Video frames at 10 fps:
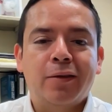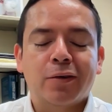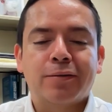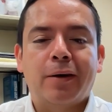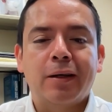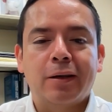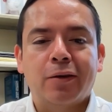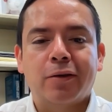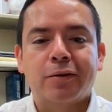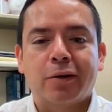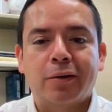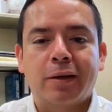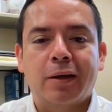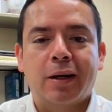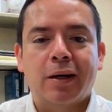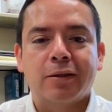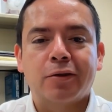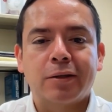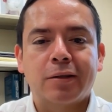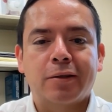just finding those other
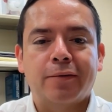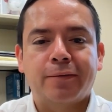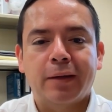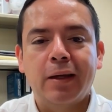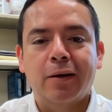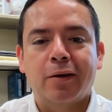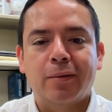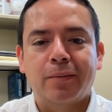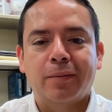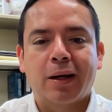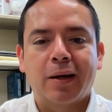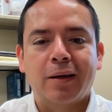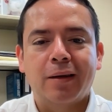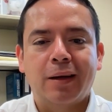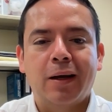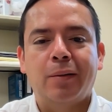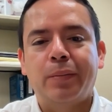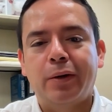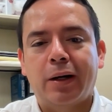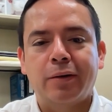sources of income can
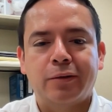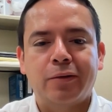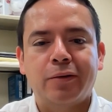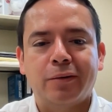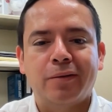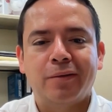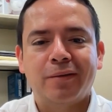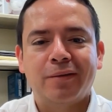help you out to